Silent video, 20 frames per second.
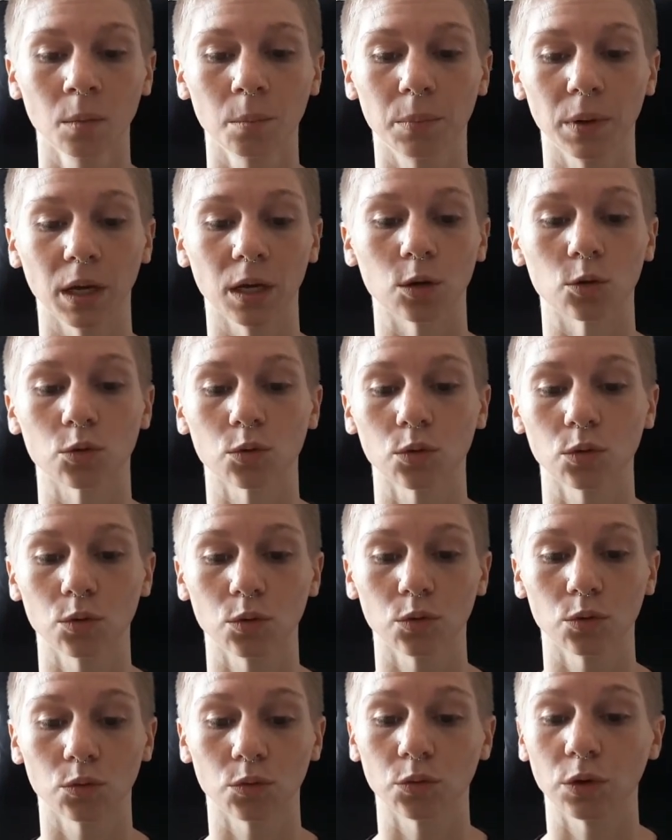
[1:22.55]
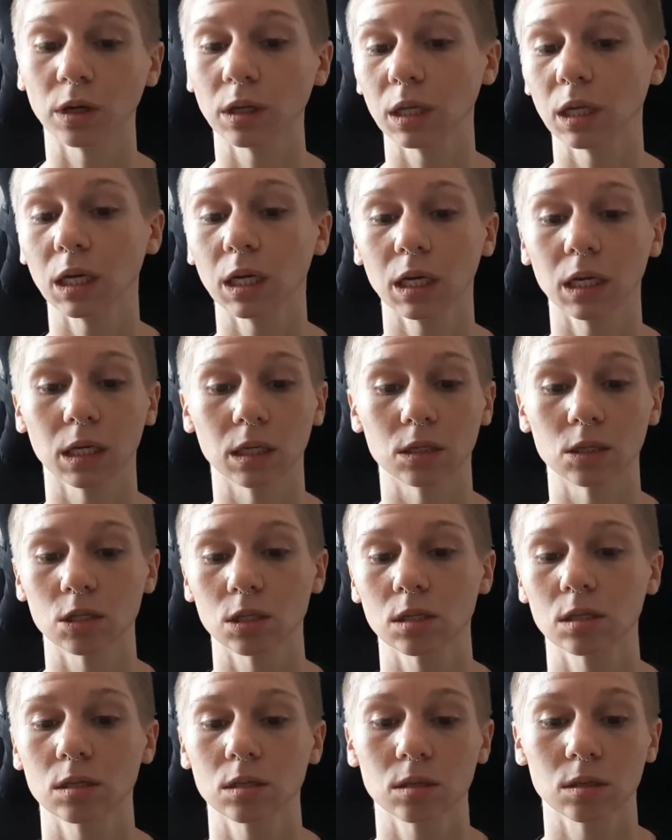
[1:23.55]
But really
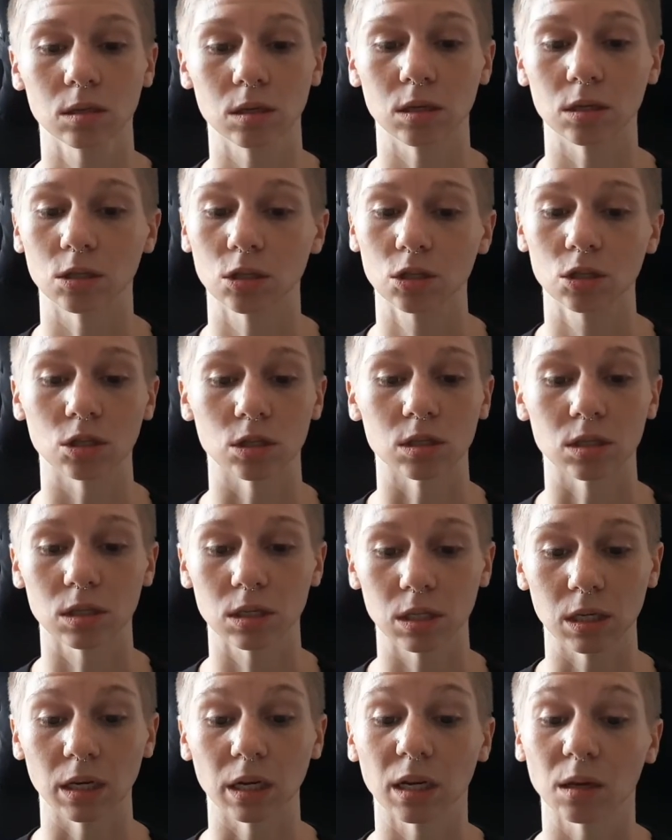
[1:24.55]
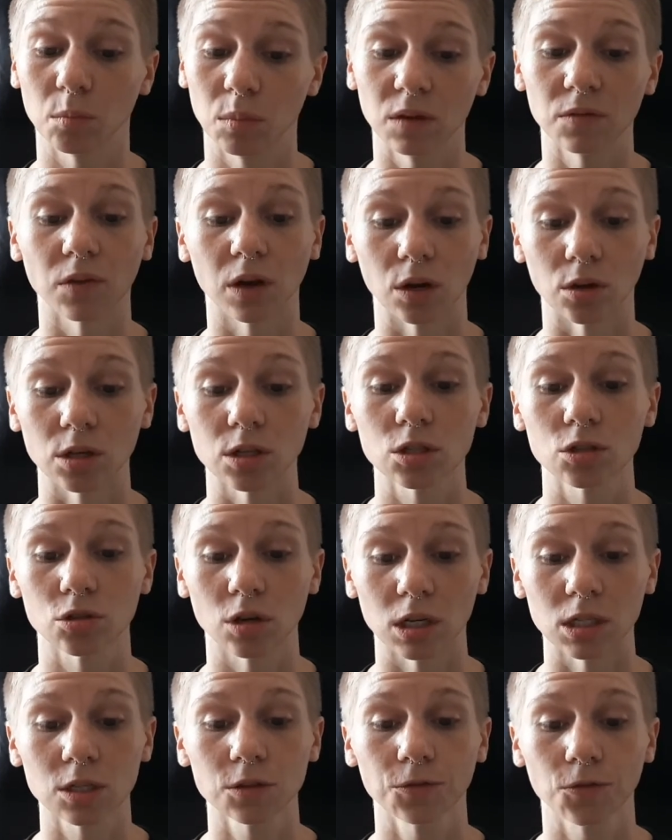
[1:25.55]
it's just, it can be very
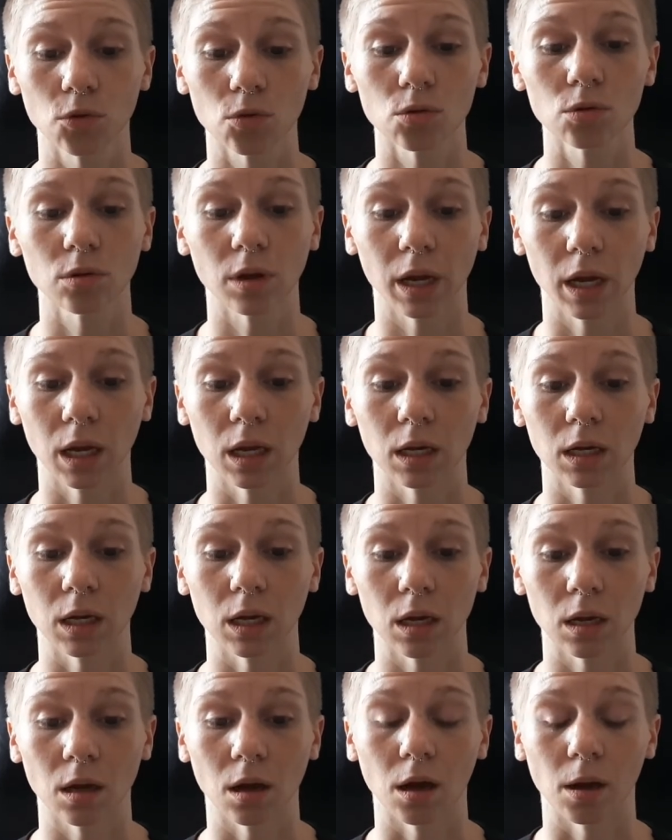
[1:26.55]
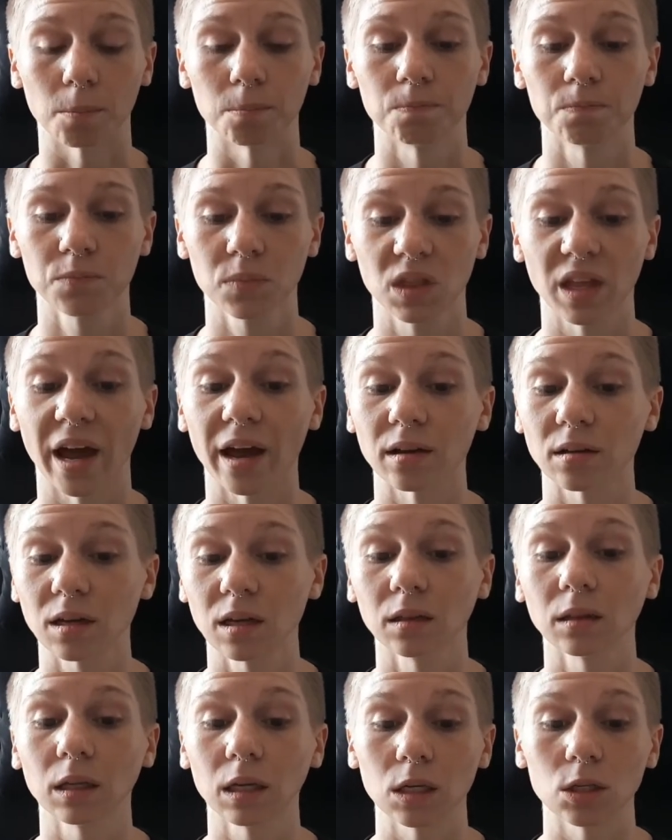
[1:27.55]
stressful, and that
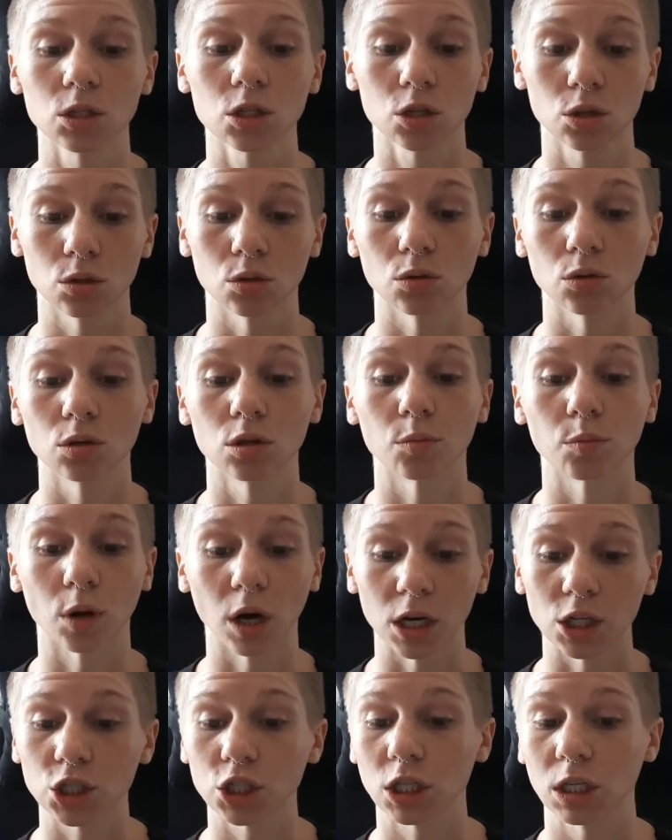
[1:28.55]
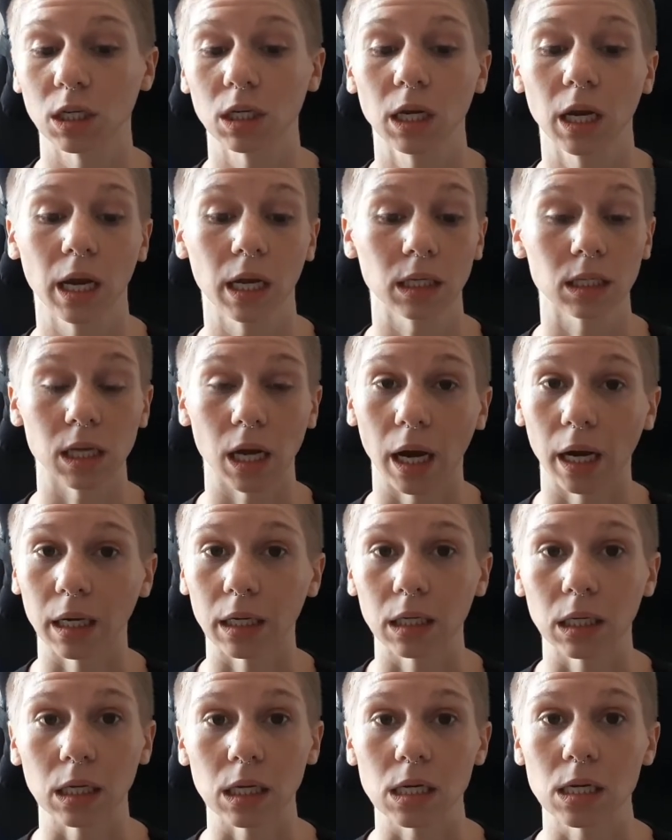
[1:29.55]
can lead to depression,
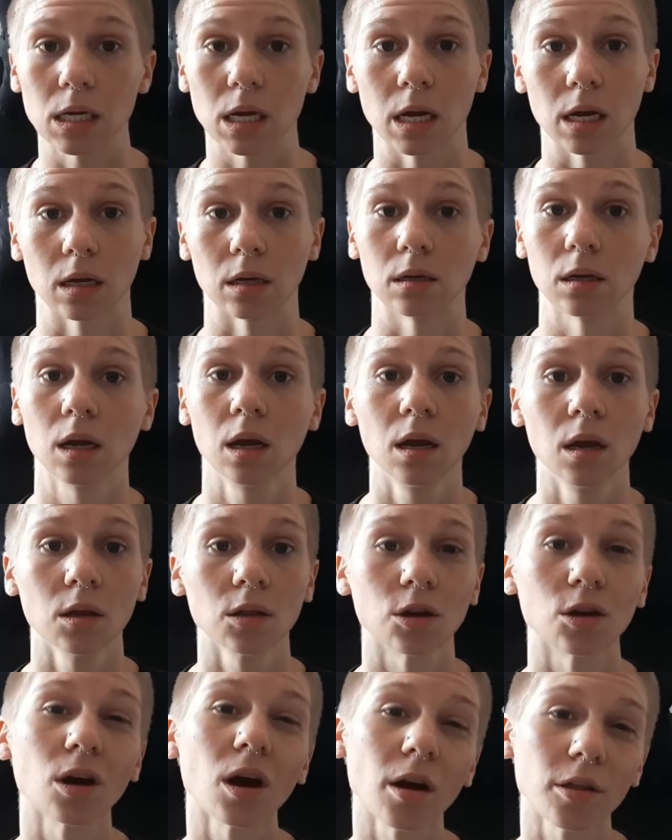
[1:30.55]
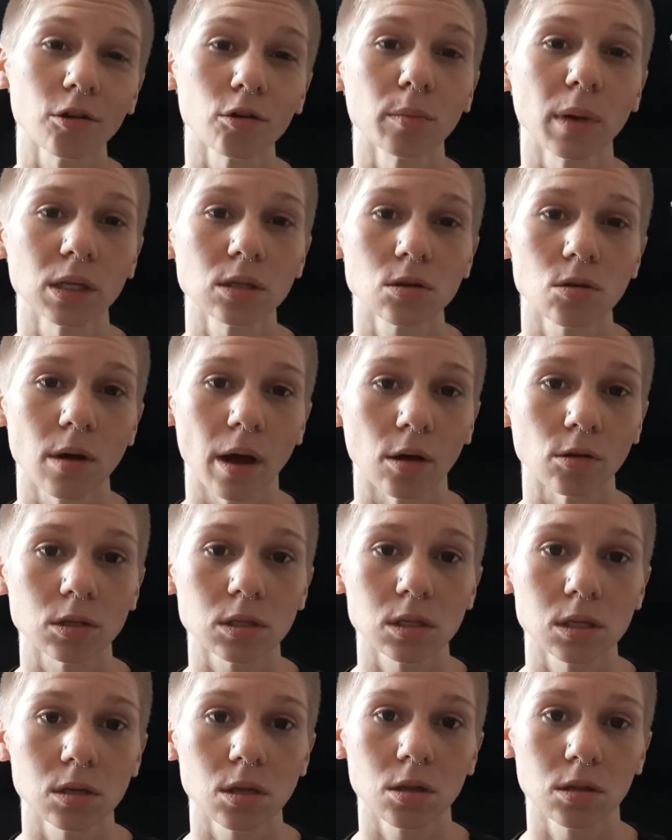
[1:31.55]
anxiety, and there are other mental
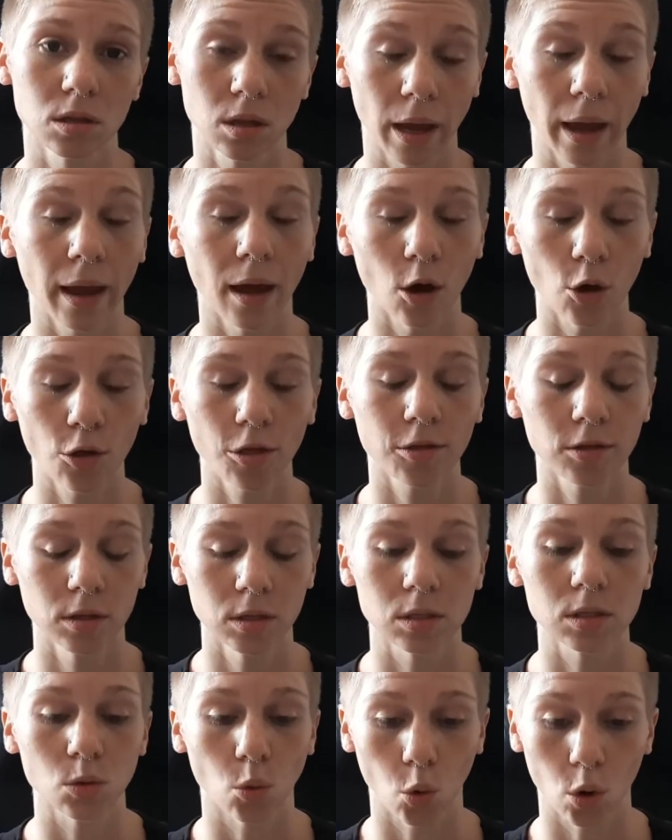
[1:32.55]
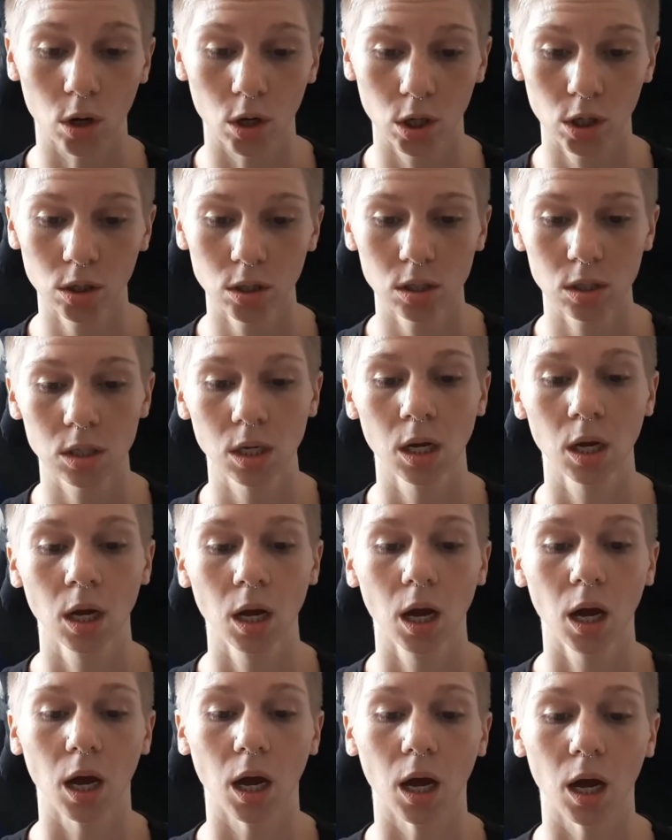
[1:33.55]
health disorders
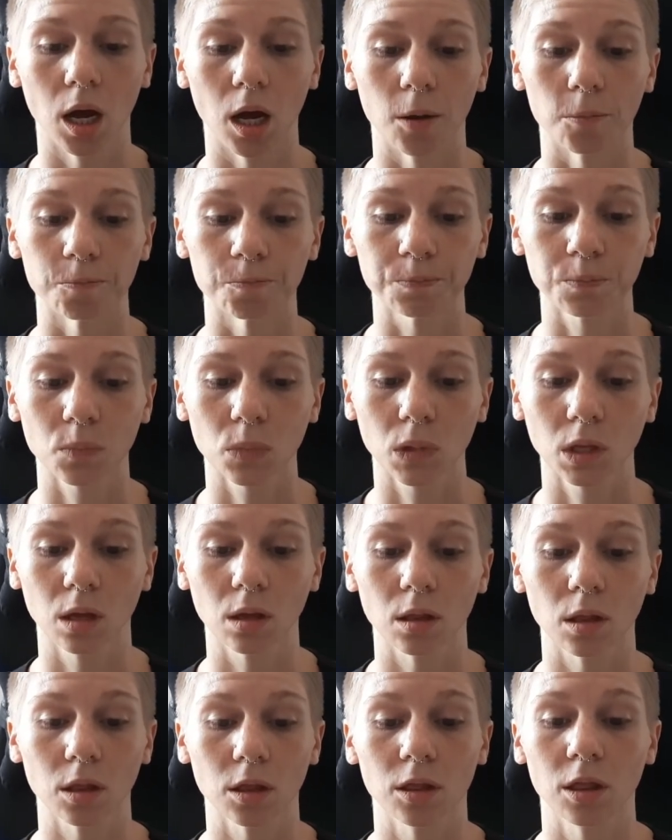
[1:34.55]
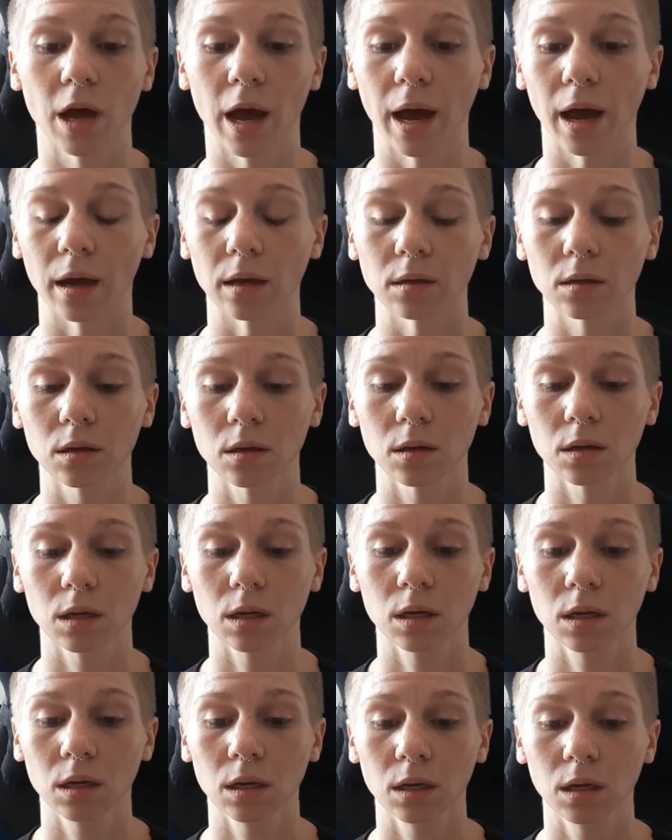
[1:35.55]
that
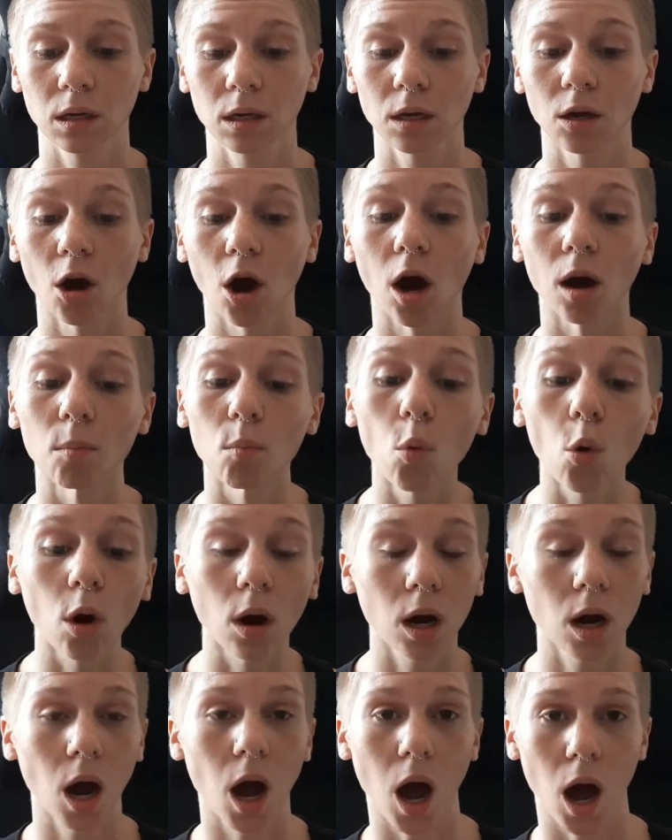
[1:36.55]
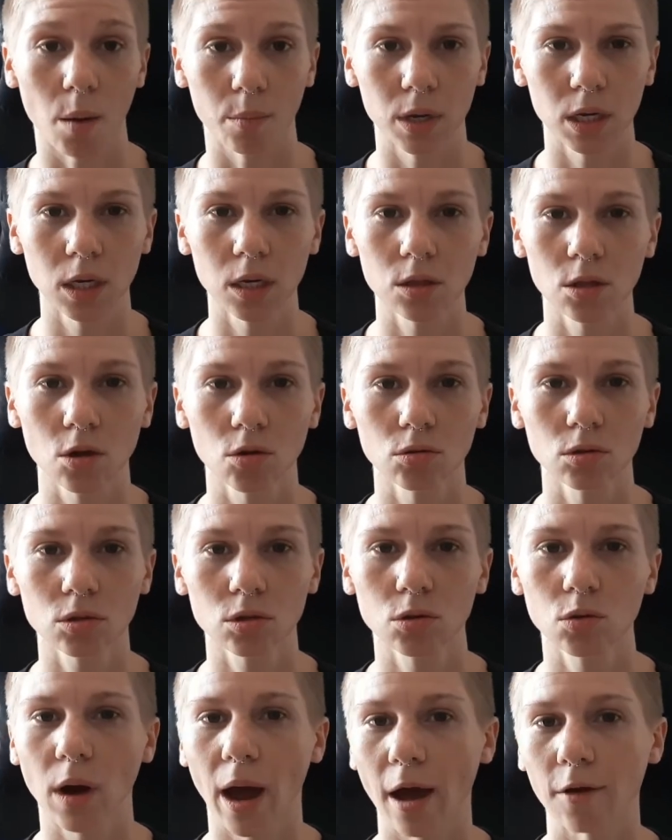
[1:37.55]
are more common in those
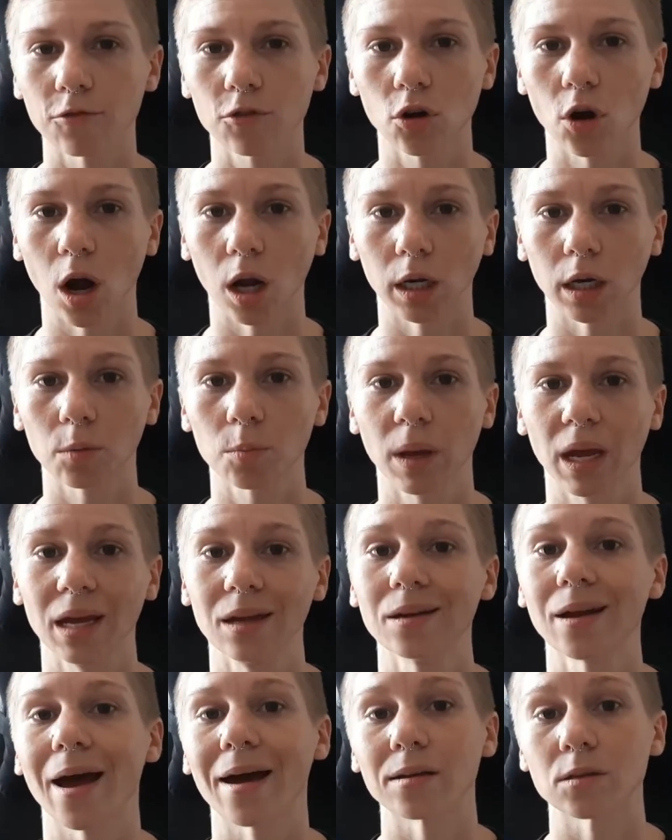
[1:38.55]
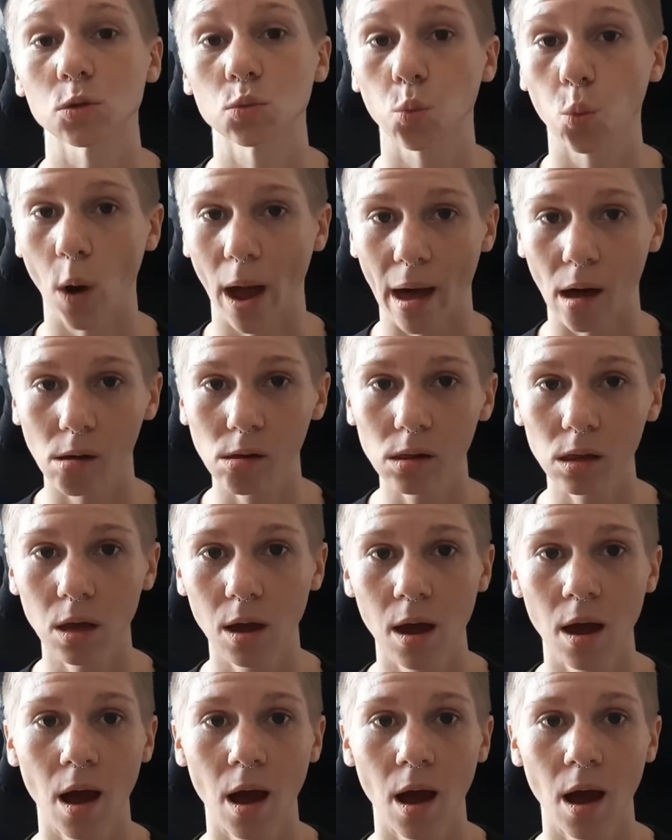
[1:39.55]
who have chronic pain as well,